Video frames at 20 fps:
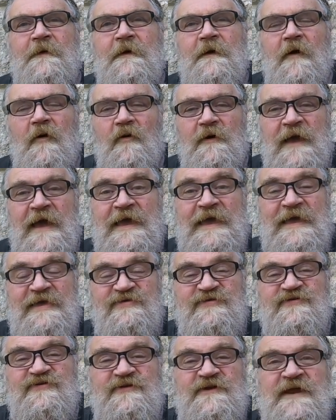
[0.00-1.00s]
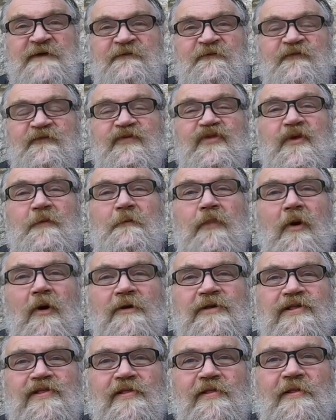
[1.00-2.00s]
Okay, he sniffed the
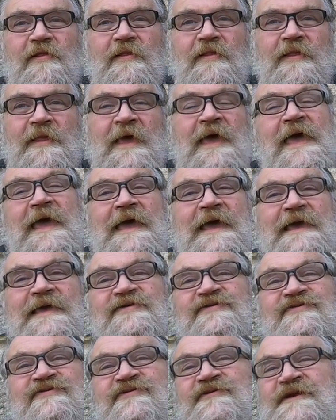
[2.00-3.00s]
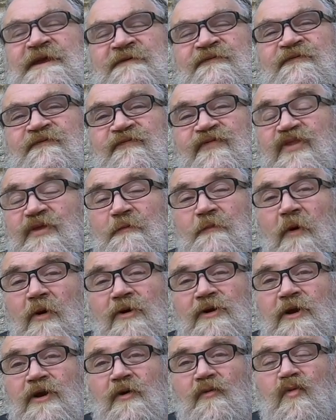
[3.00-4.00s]
bottle he sniffed the
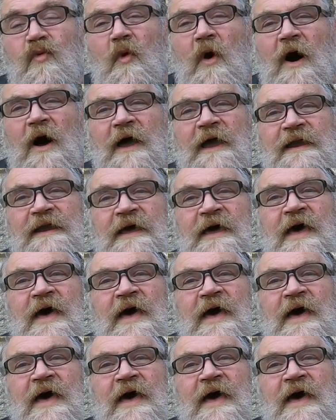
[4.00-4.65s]
bottle of wine